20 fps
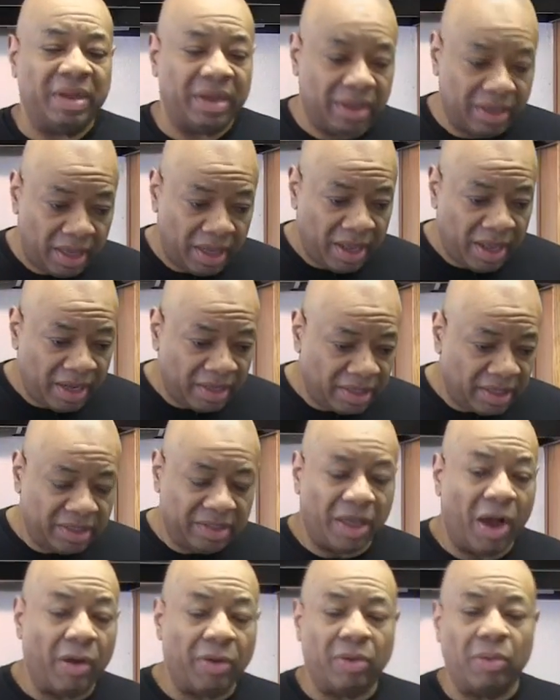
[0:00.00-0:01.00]
and the
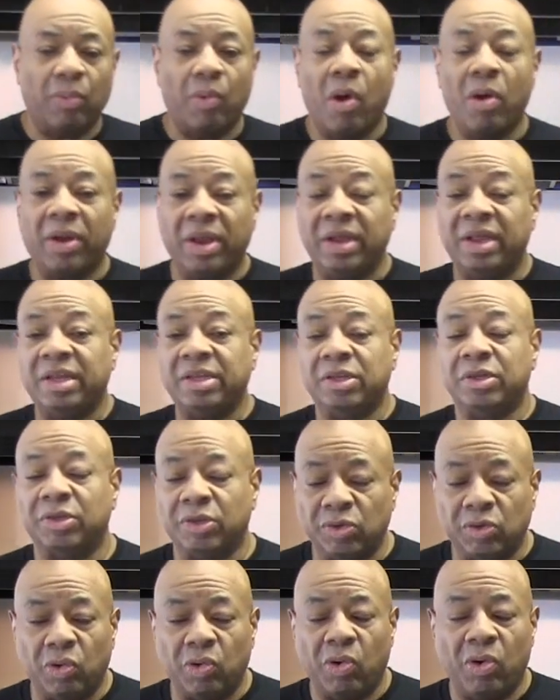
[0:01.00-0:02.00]
thought of walking into
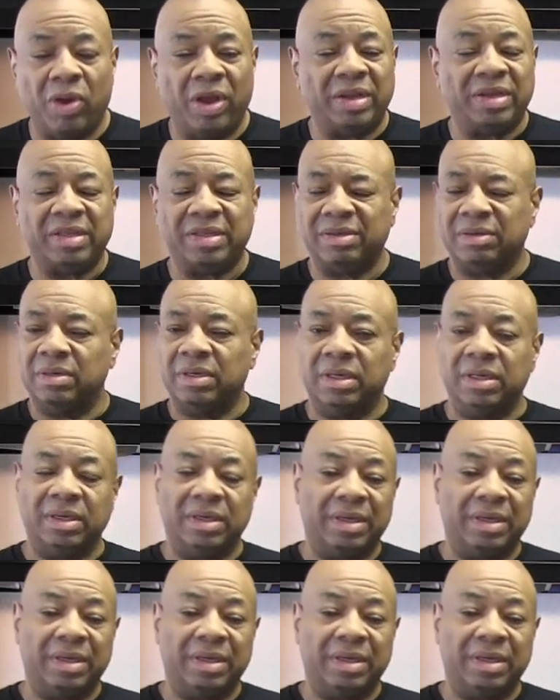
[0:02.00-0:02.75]
the door and just